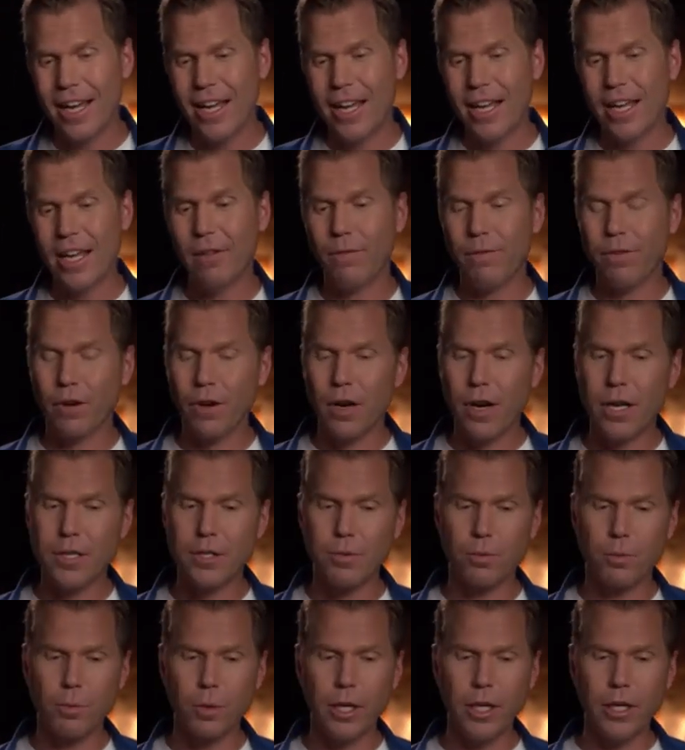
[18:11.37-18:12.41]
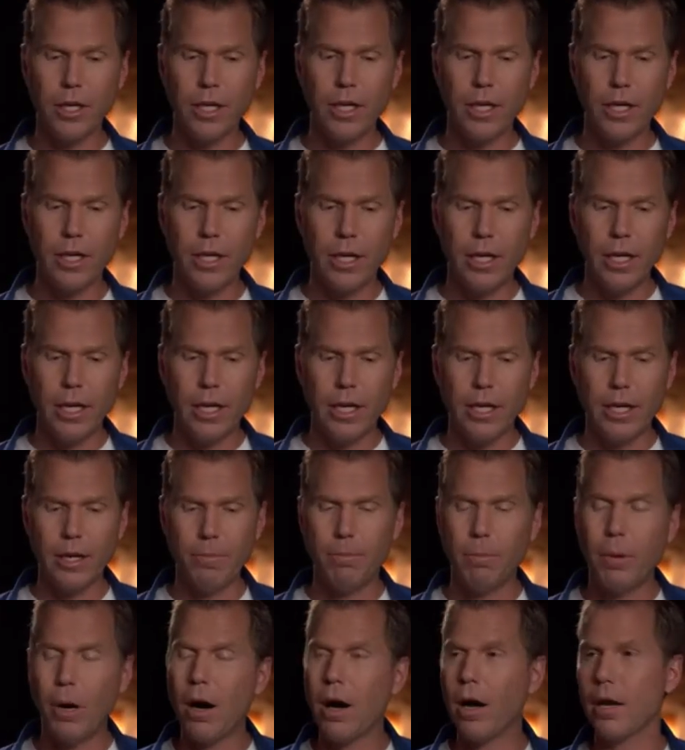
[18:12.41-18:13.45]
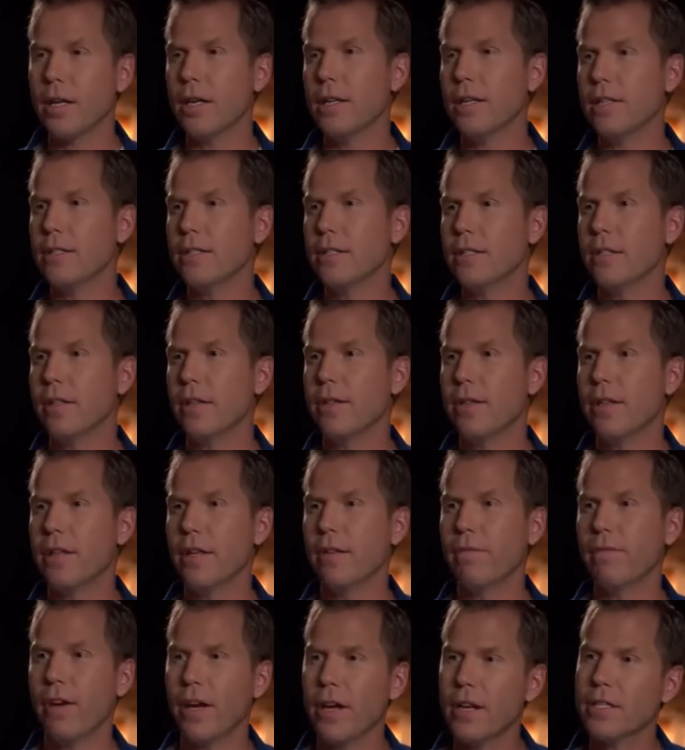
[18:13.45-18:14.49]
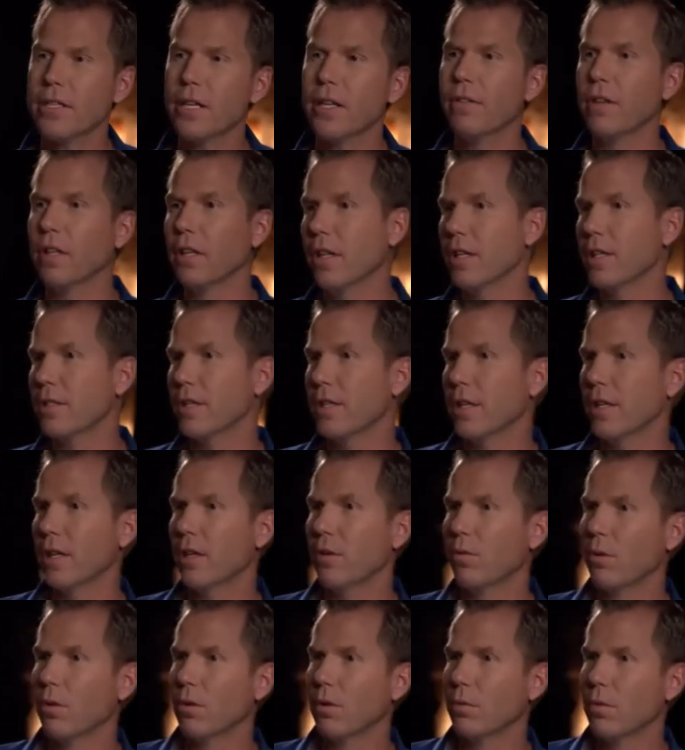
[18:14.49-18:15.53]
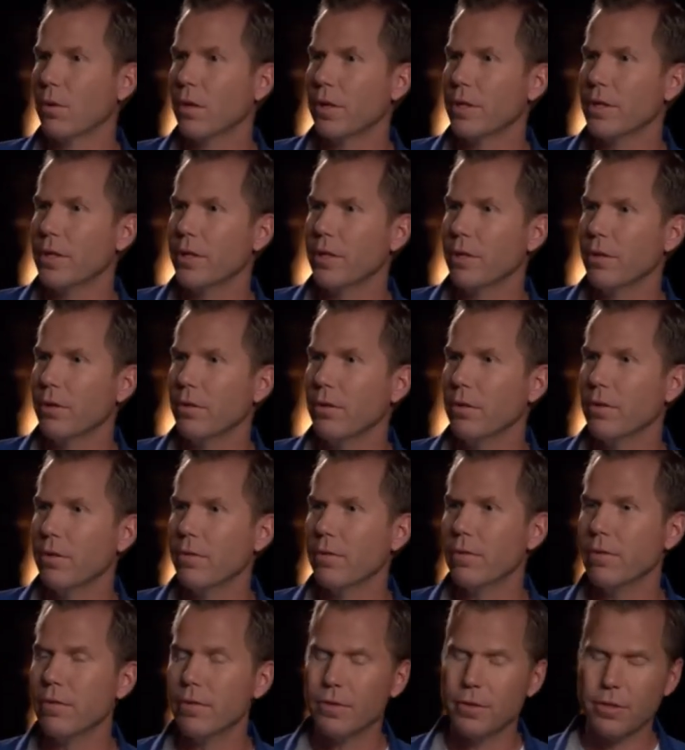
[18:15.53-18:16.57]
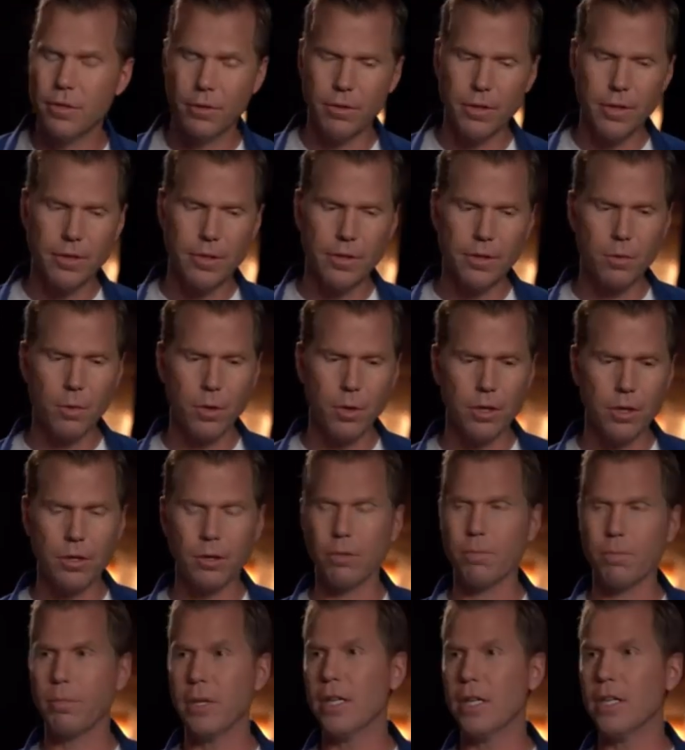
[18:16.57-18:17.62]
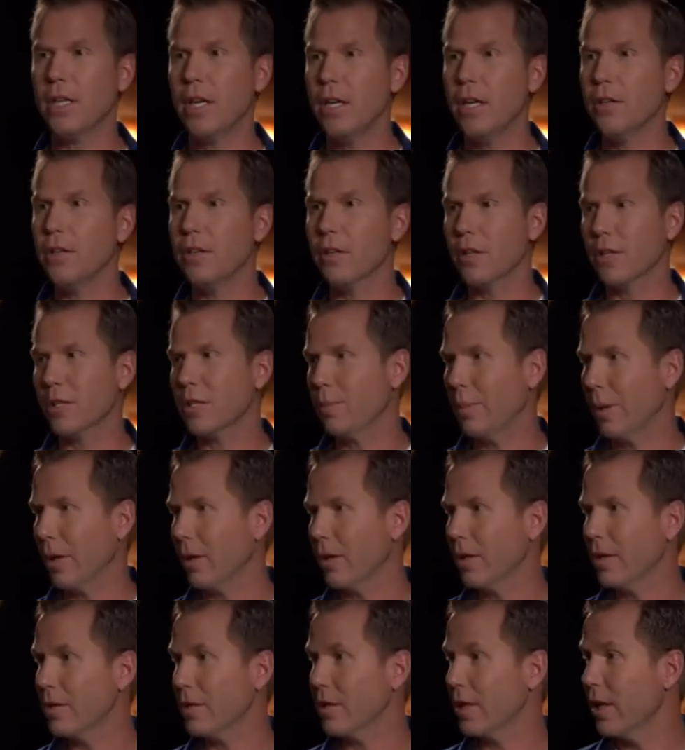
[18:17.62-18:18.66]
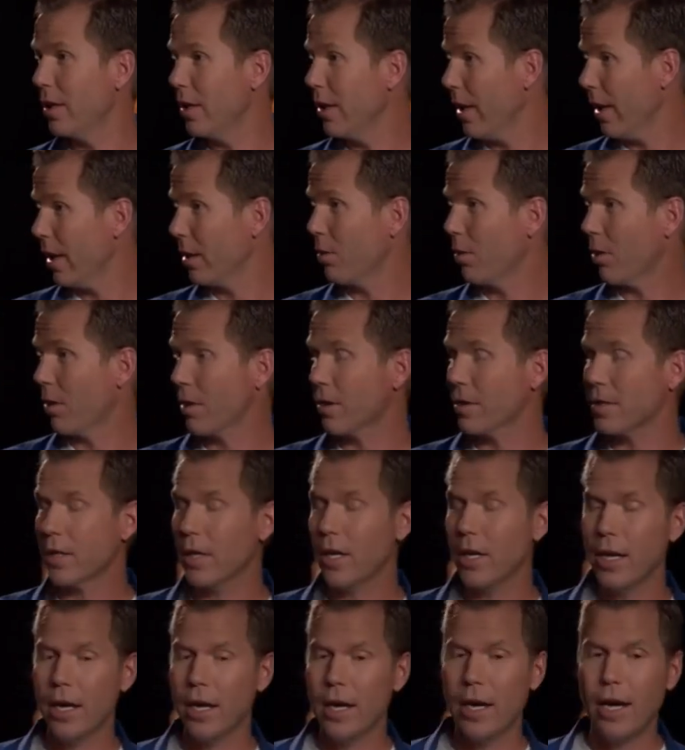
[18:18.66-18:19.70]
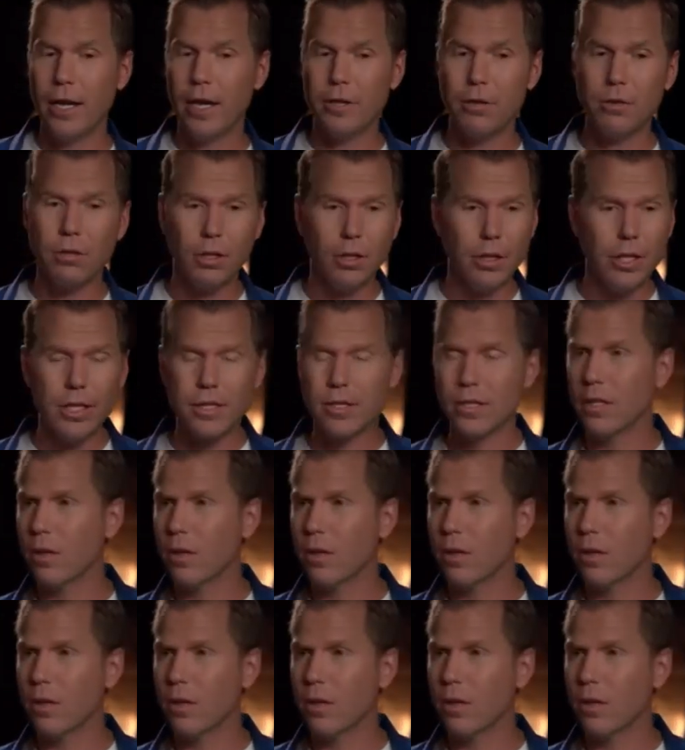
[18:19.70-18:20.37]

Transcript: It, for us, really embodies the fantasy of enlisting in World War II. So this is where you'll begin your experience in the headquarters, and you'll enlist